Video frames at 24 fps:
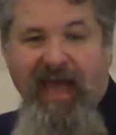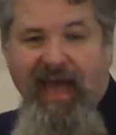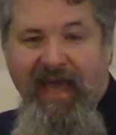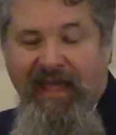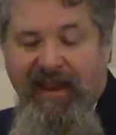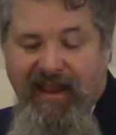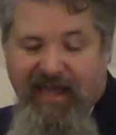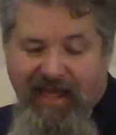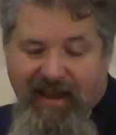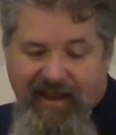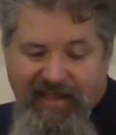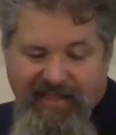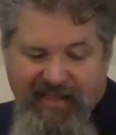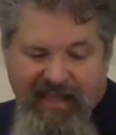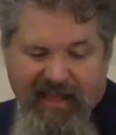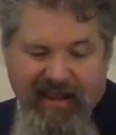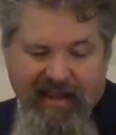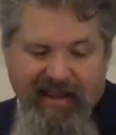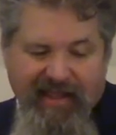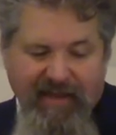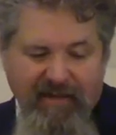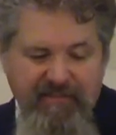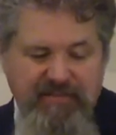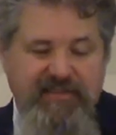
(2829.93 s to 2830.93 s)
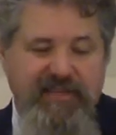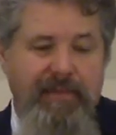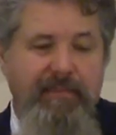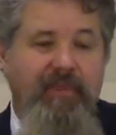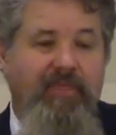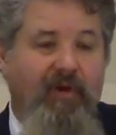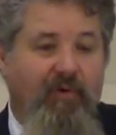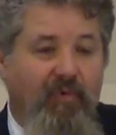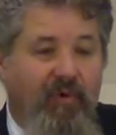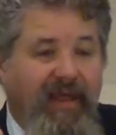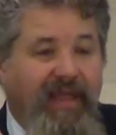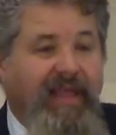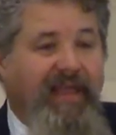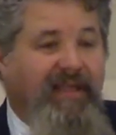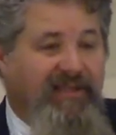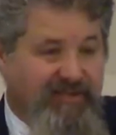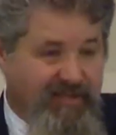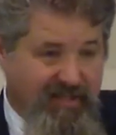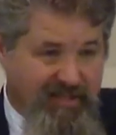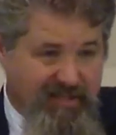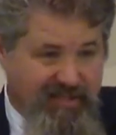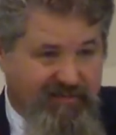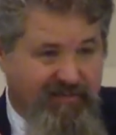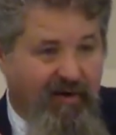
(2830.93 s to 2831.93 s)
And, and, he, and he gives some of the
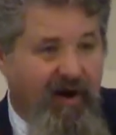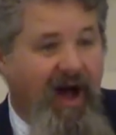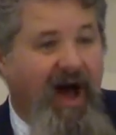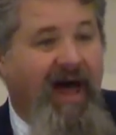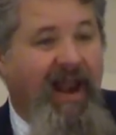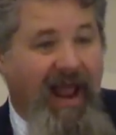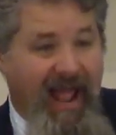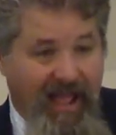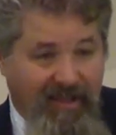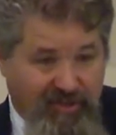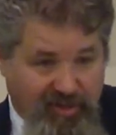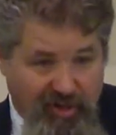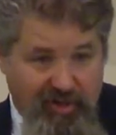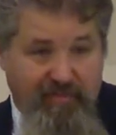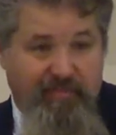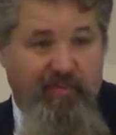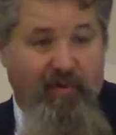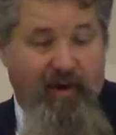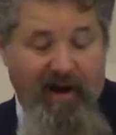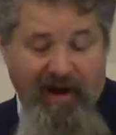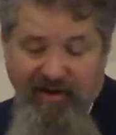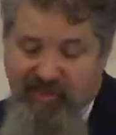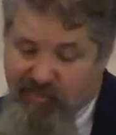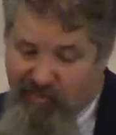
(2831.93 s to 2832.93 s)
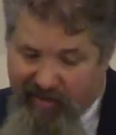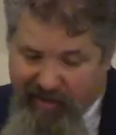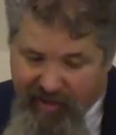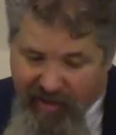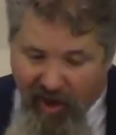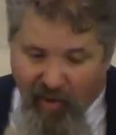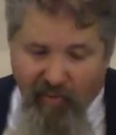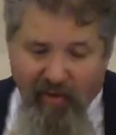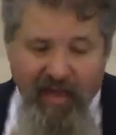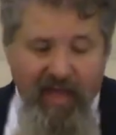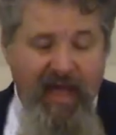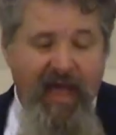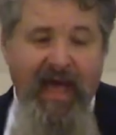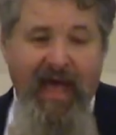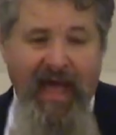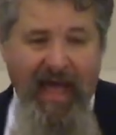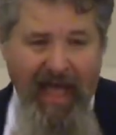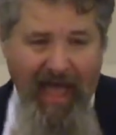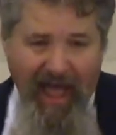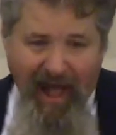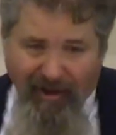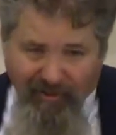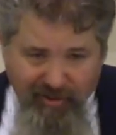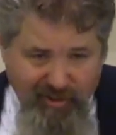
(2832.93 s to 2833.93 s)
reasons for unanswered prayers. We can go
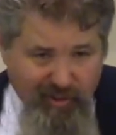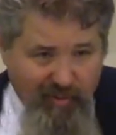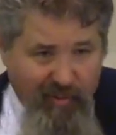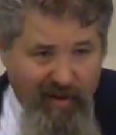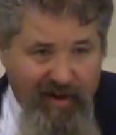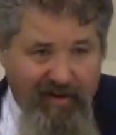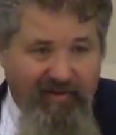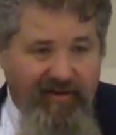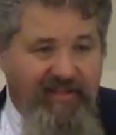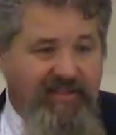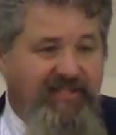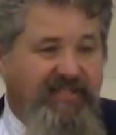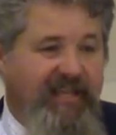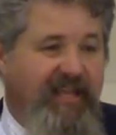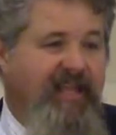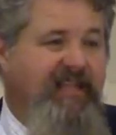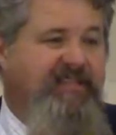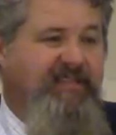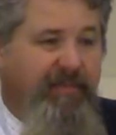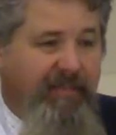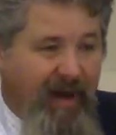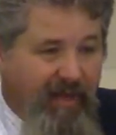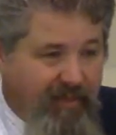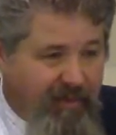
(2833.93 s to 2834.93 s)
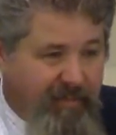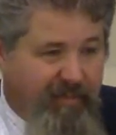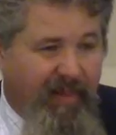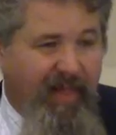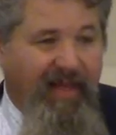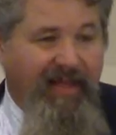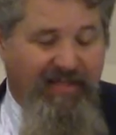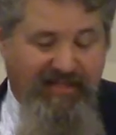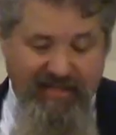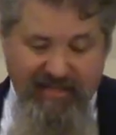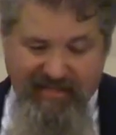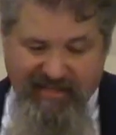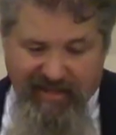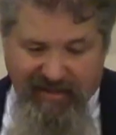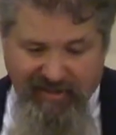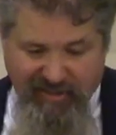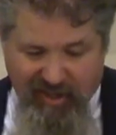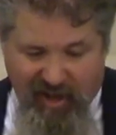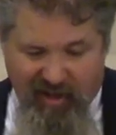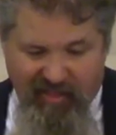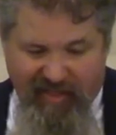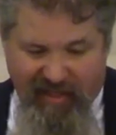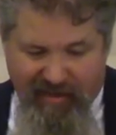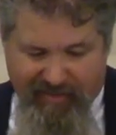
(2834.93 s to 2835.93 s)
elsewhere and see some other places
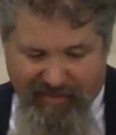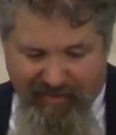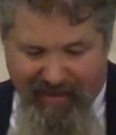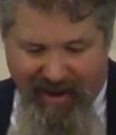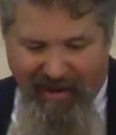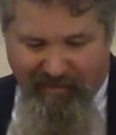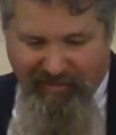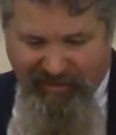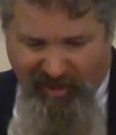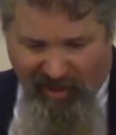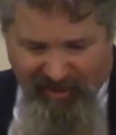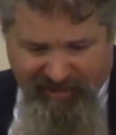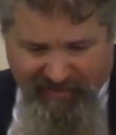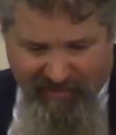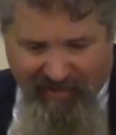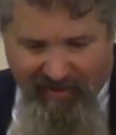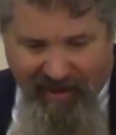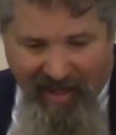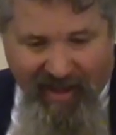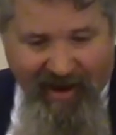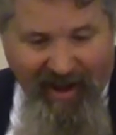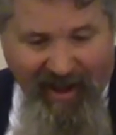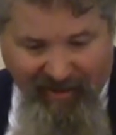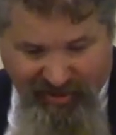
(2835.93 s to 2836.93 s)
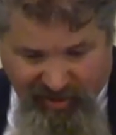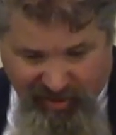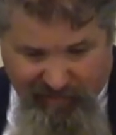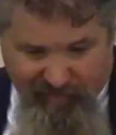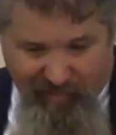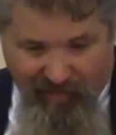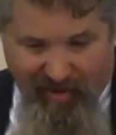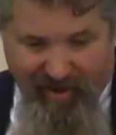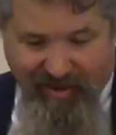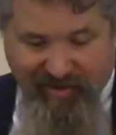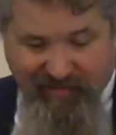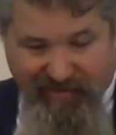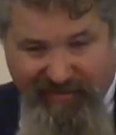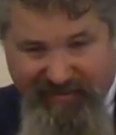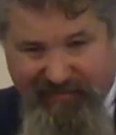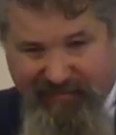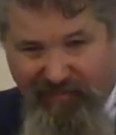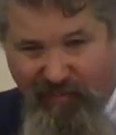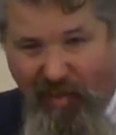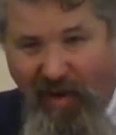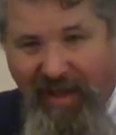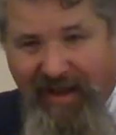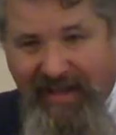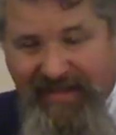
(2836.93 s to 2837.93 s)
talk, that the Bible talks about unanswered prayers.
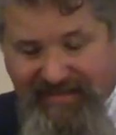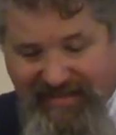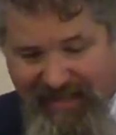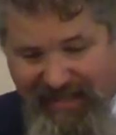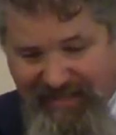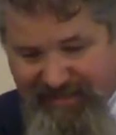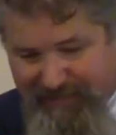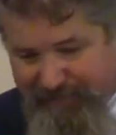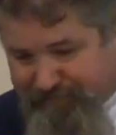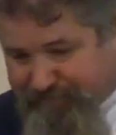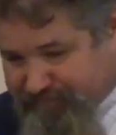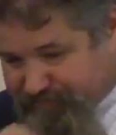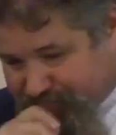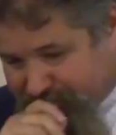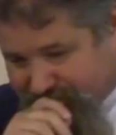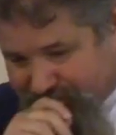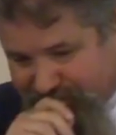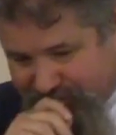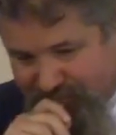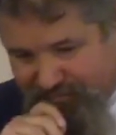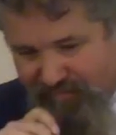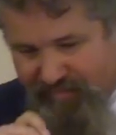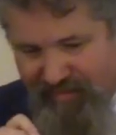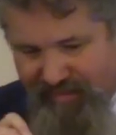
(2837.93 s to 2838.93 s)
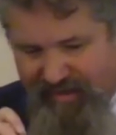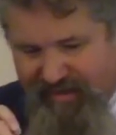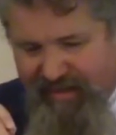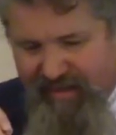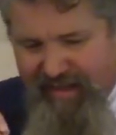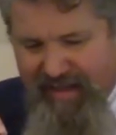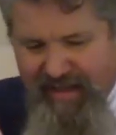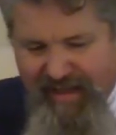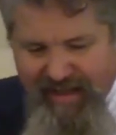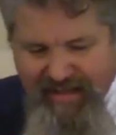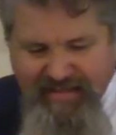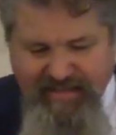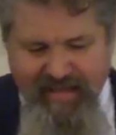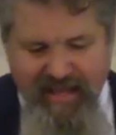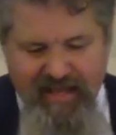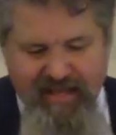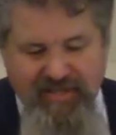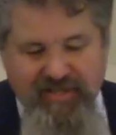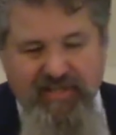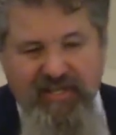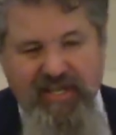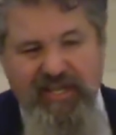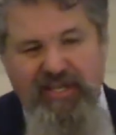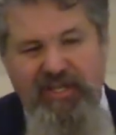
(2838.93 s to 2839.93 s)
But one, he says, he
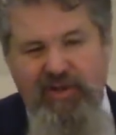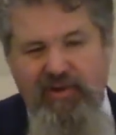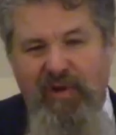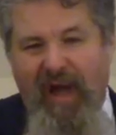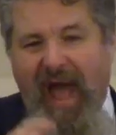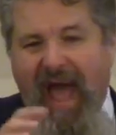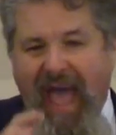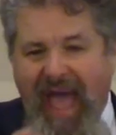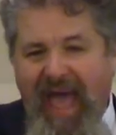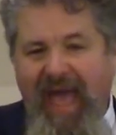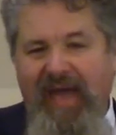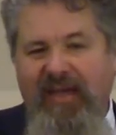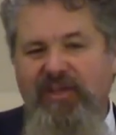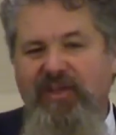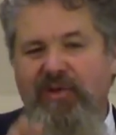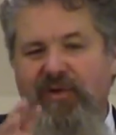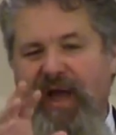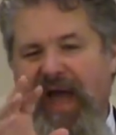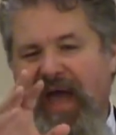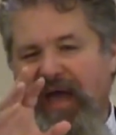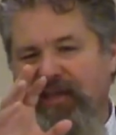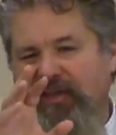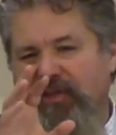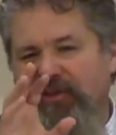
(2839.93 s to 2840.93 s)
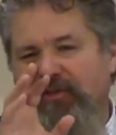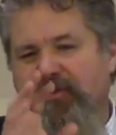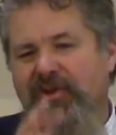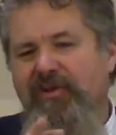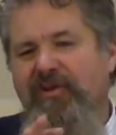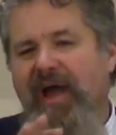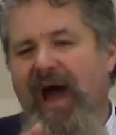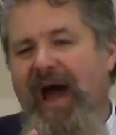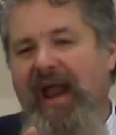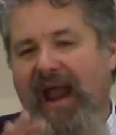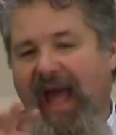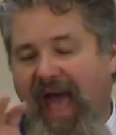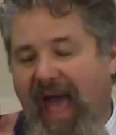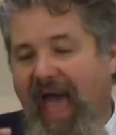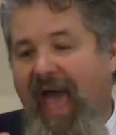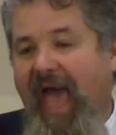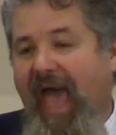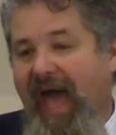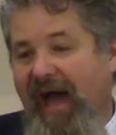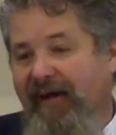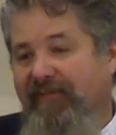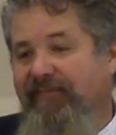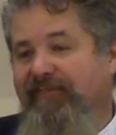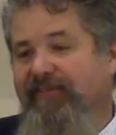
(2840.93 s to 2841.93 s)
says, you, you, you do not
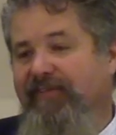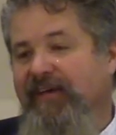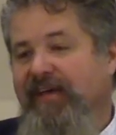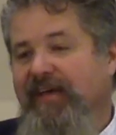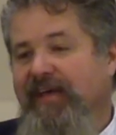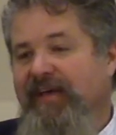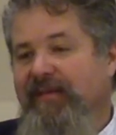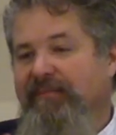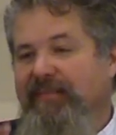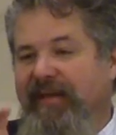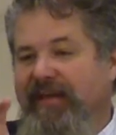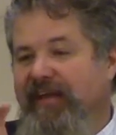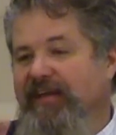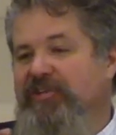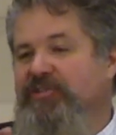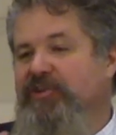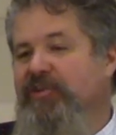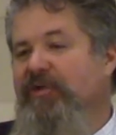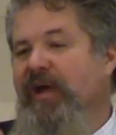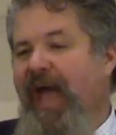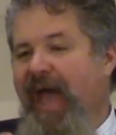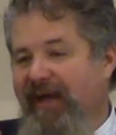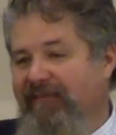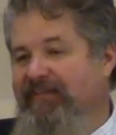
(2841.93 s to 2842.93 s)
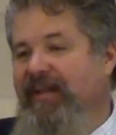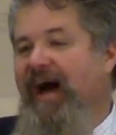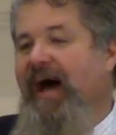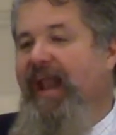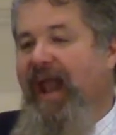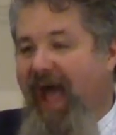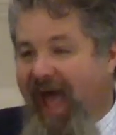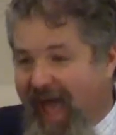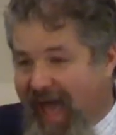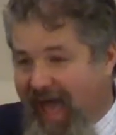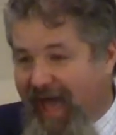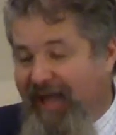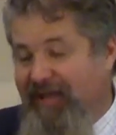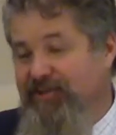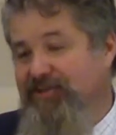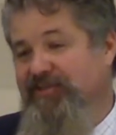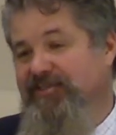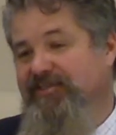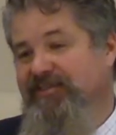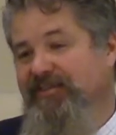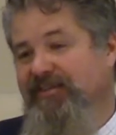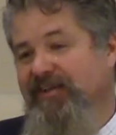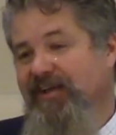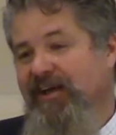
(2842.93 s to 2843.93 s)
have because you have not
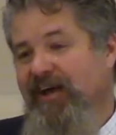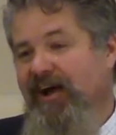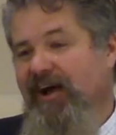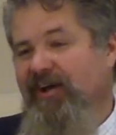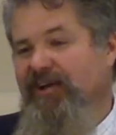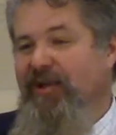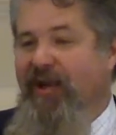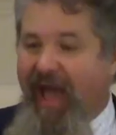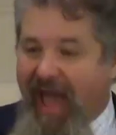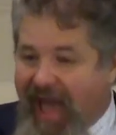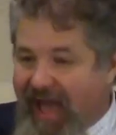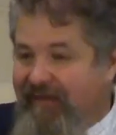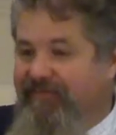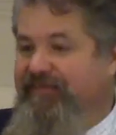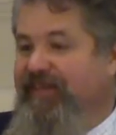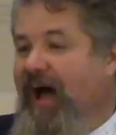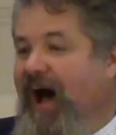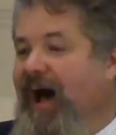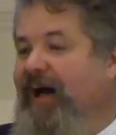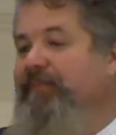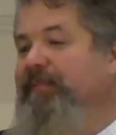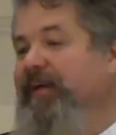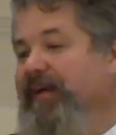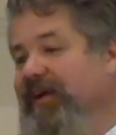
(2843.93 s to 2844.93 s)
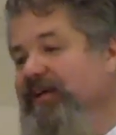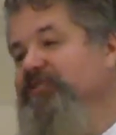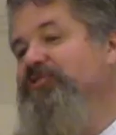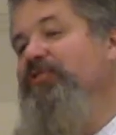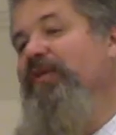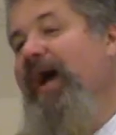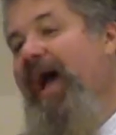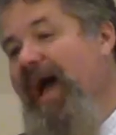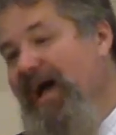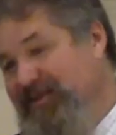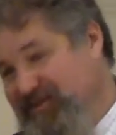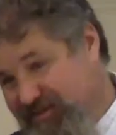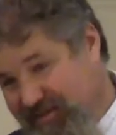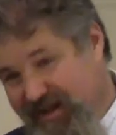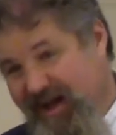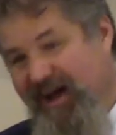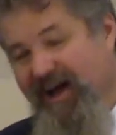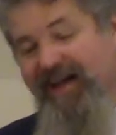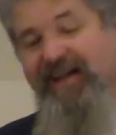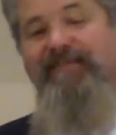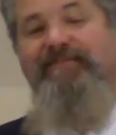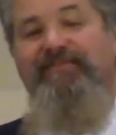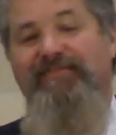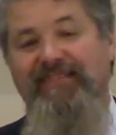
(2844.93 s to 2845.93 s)
asked, or you have not because you asked
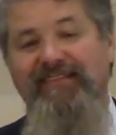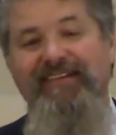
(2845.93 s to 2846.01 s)
not.